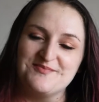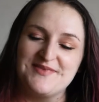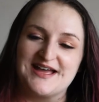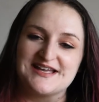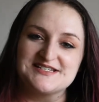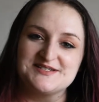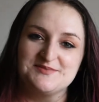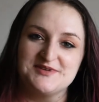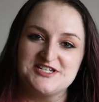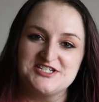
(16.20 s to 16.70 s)
back
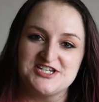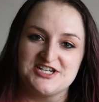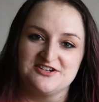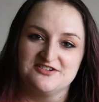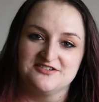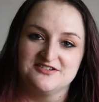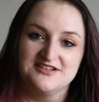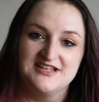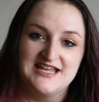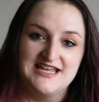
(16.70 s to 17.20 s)
to my
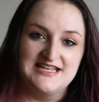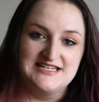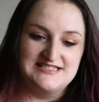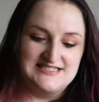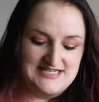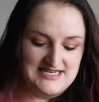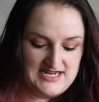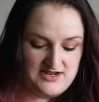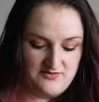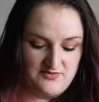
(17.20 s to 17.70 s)
channel.
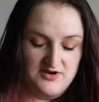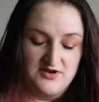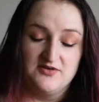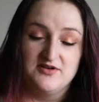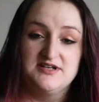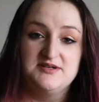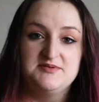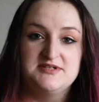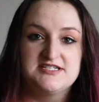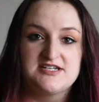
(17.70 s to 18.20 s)
Today we're going
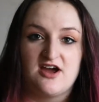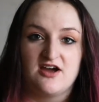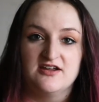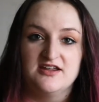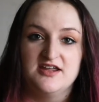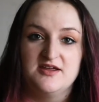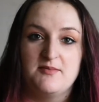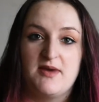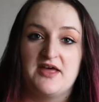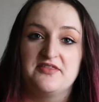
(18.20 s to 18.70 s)
to be
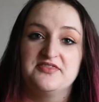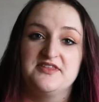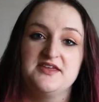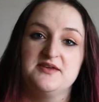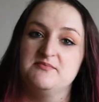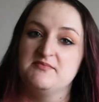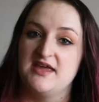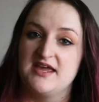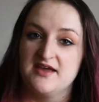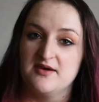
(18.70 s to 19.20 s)
talking about the
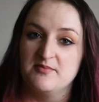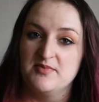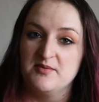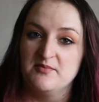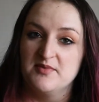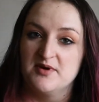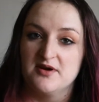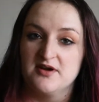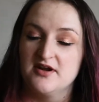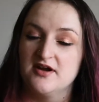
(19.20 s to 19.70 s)
Makeup a
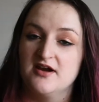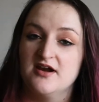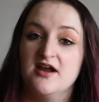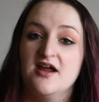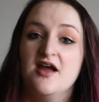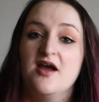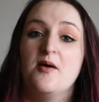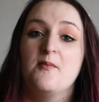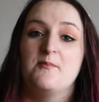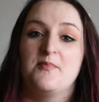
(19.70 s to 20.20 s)
Murder
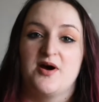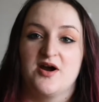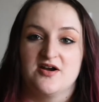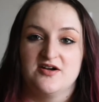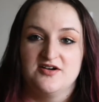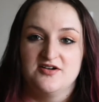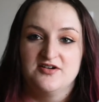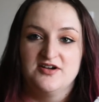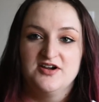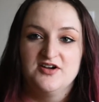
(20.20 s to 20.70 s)

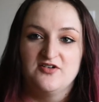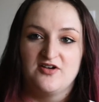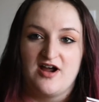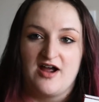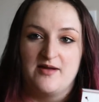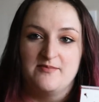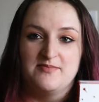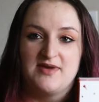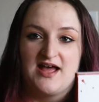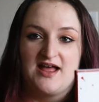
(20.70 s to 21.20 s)
Partner in
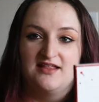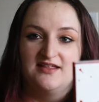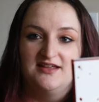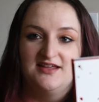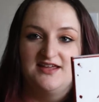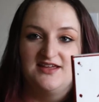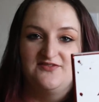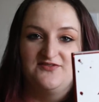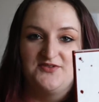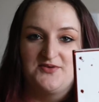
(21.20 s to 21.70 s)
Crime palette.
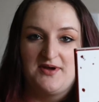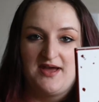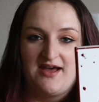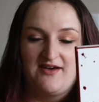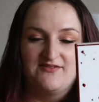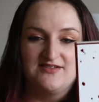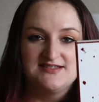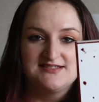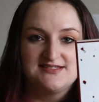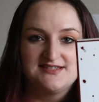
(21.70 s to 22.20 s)
If you
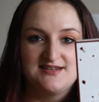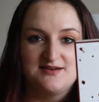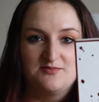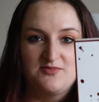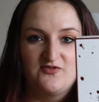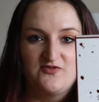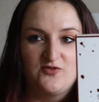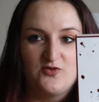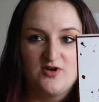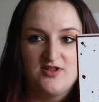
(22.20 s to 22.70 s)
haven't seen it
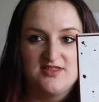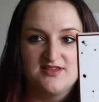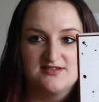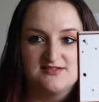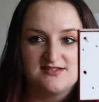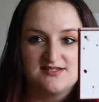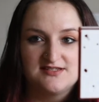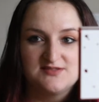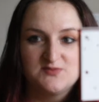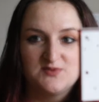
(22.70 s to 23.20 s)
before,
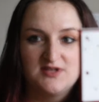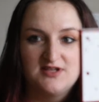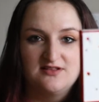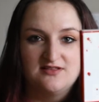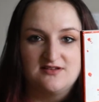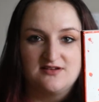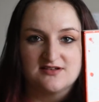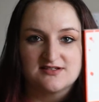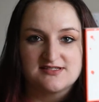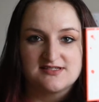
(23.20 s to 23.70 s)
this is what it
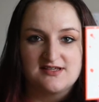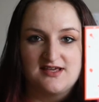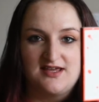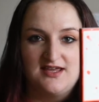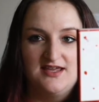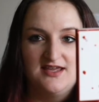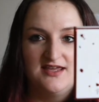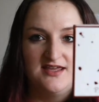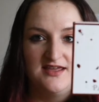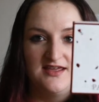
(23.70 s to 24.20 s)
looks
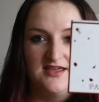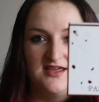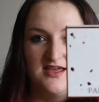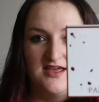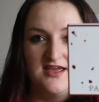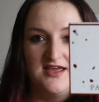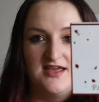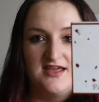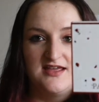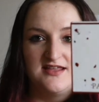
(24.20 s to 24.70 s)
like.
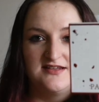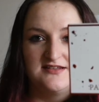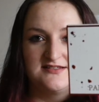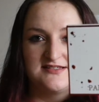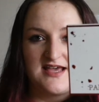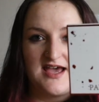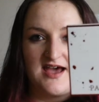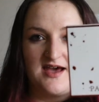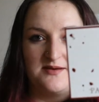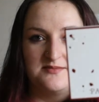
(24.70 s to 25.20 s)
It is
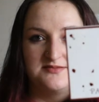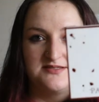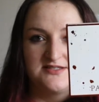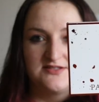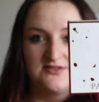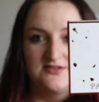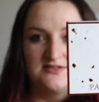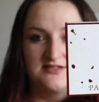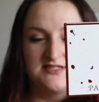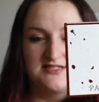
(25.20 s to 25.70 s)

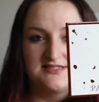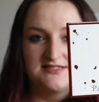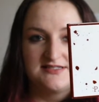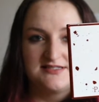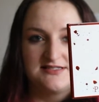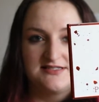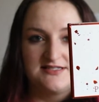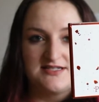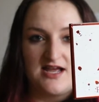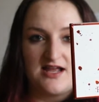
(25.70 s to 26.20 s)
absolutely
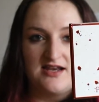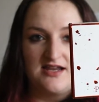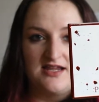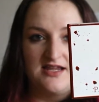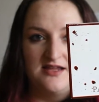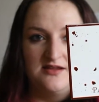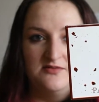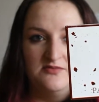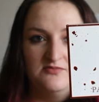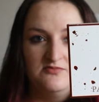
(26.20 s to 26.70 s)

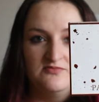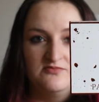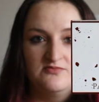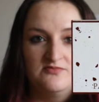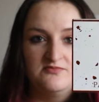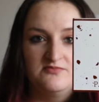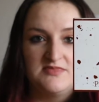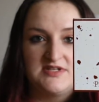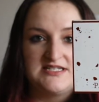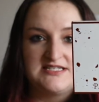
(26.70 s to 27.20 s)
stunning
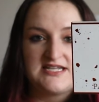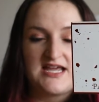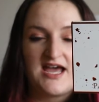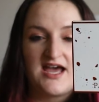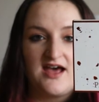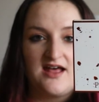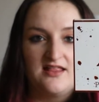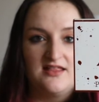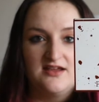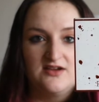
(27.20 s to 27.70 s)

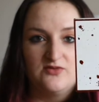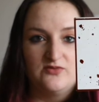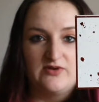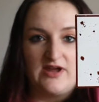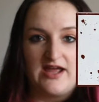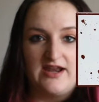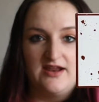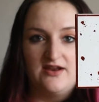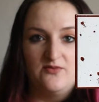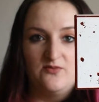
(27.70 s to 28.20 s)
metallic
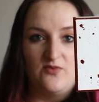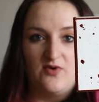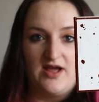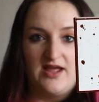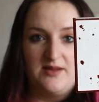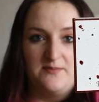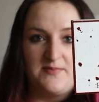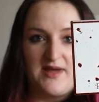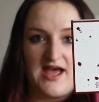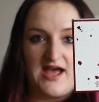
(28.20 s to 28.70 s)
red and
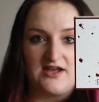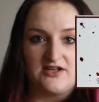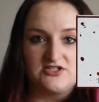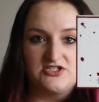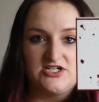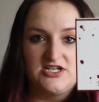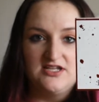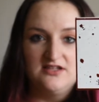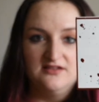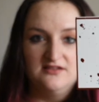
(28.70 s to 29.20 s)
white
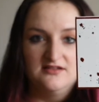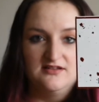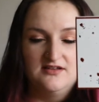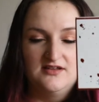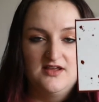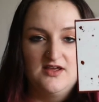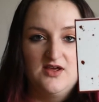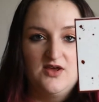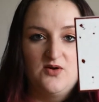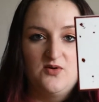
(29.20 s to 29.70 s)
packaging
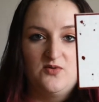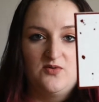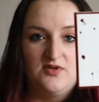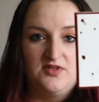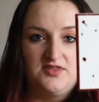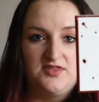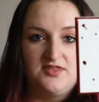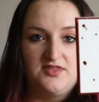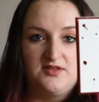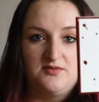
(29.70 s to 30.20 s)

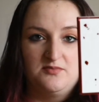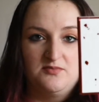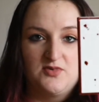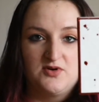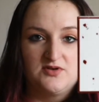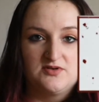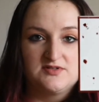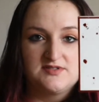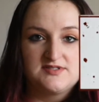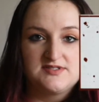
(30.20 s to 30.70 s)
with the
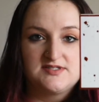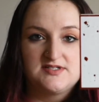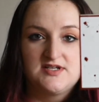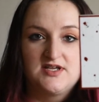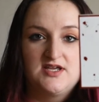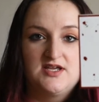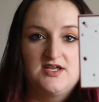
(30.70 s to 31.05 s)
most